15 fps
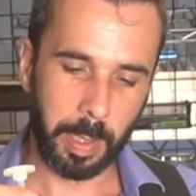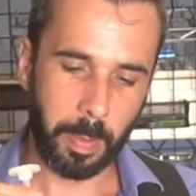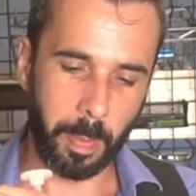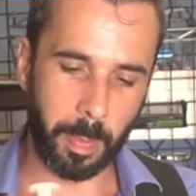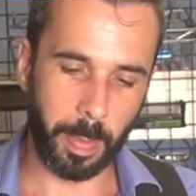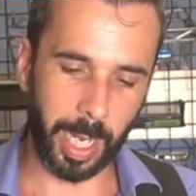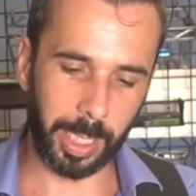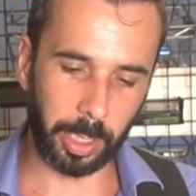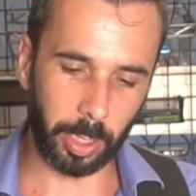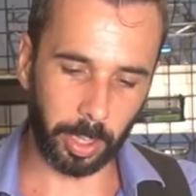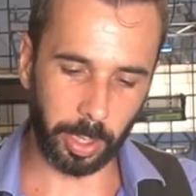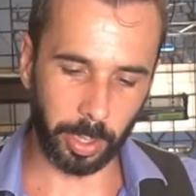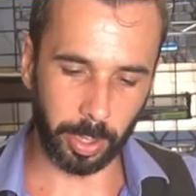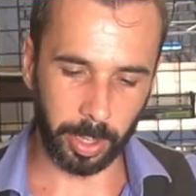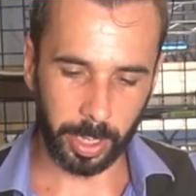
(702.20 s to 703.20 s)
Make
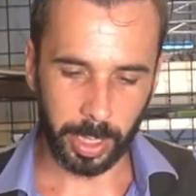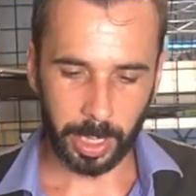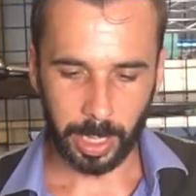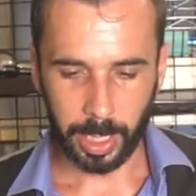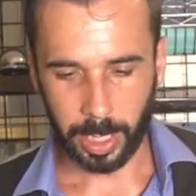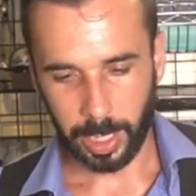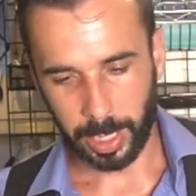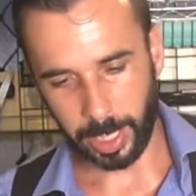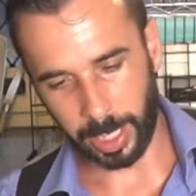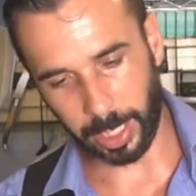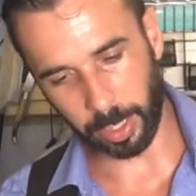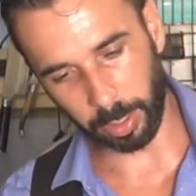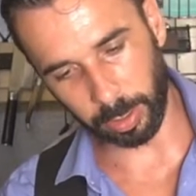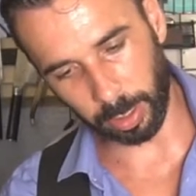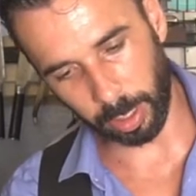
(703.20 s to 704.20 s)
sure it
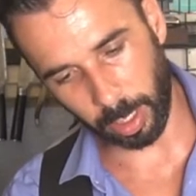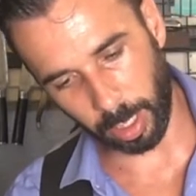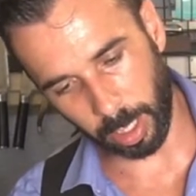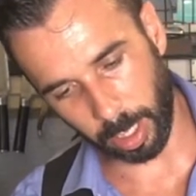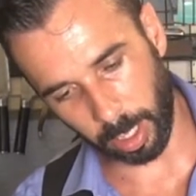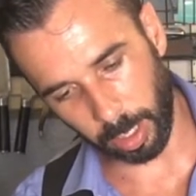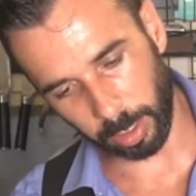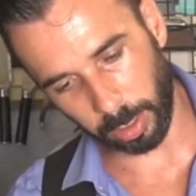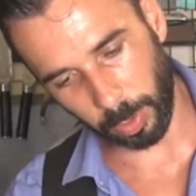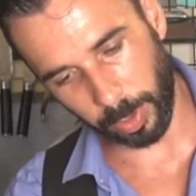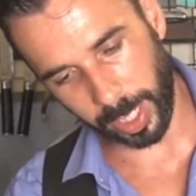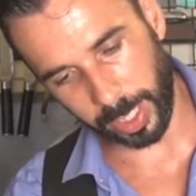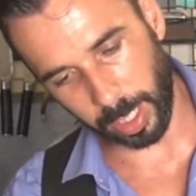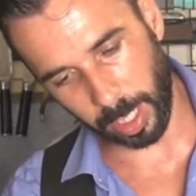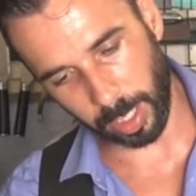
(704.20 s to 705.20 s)
goes all the
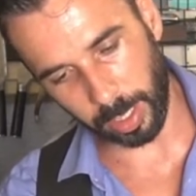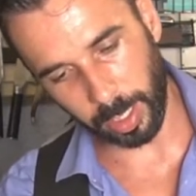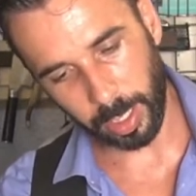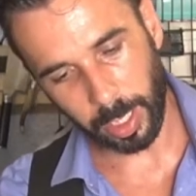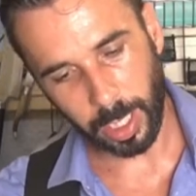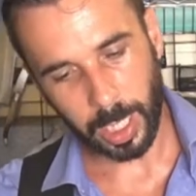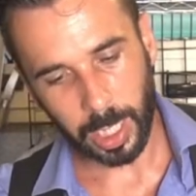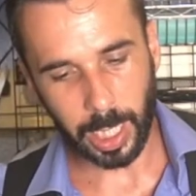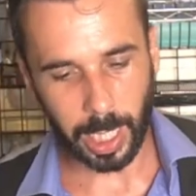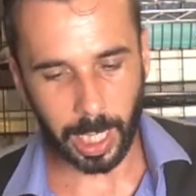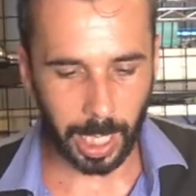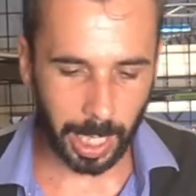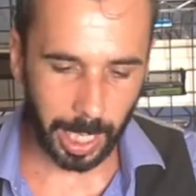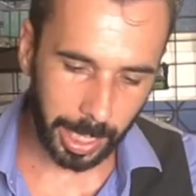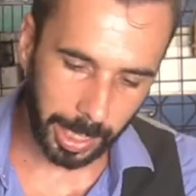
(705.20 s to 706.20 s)
way down
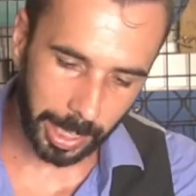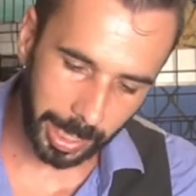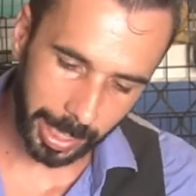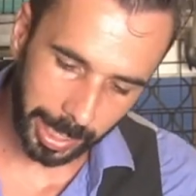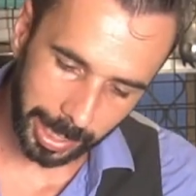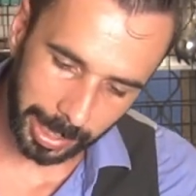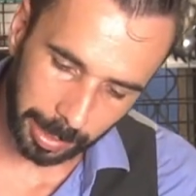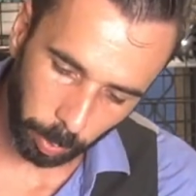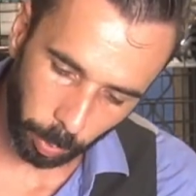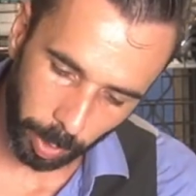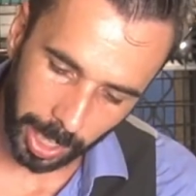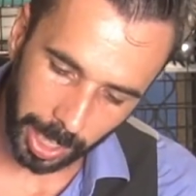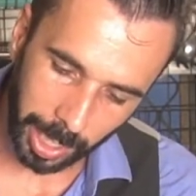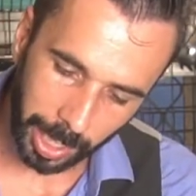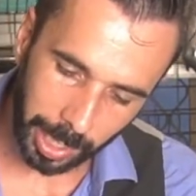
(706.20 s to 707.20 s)
and it's
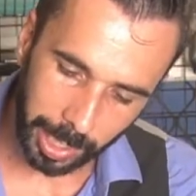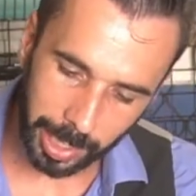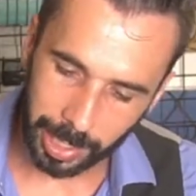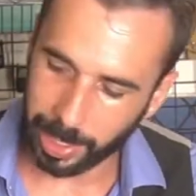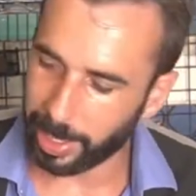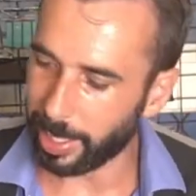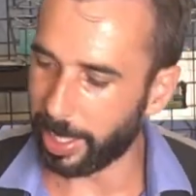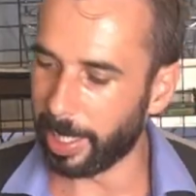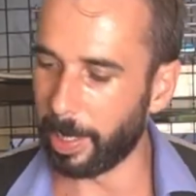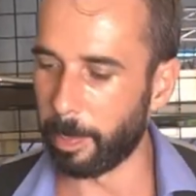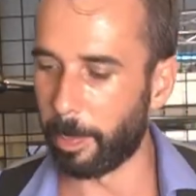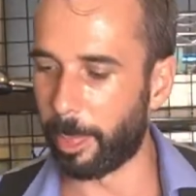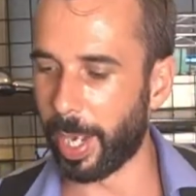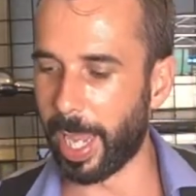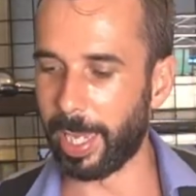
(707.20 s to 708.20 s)
well in
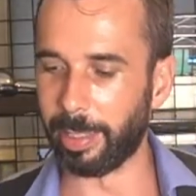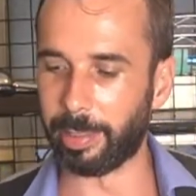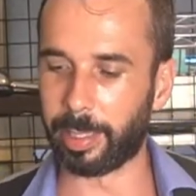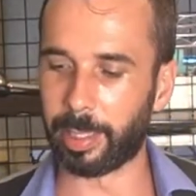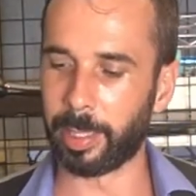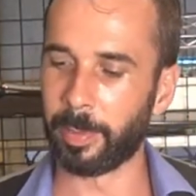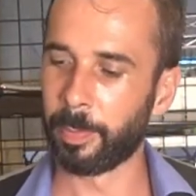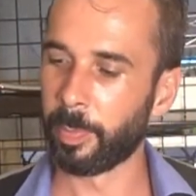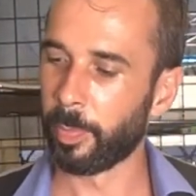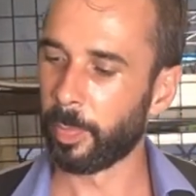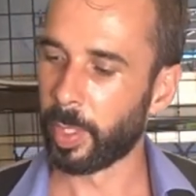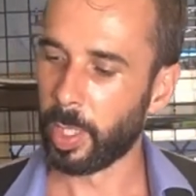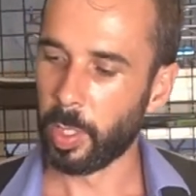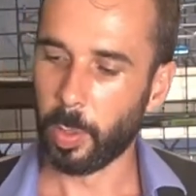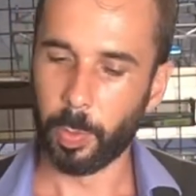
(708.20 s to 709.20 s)
place.
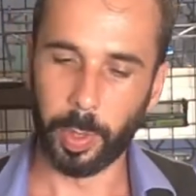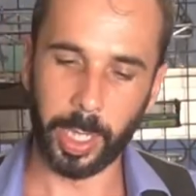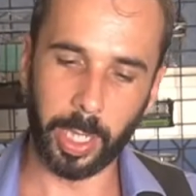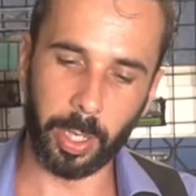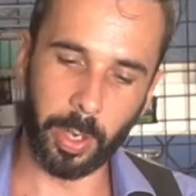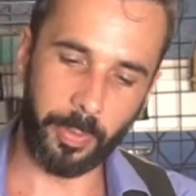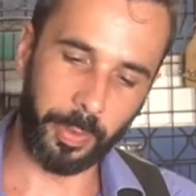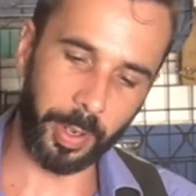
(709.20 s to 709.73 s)
We're going to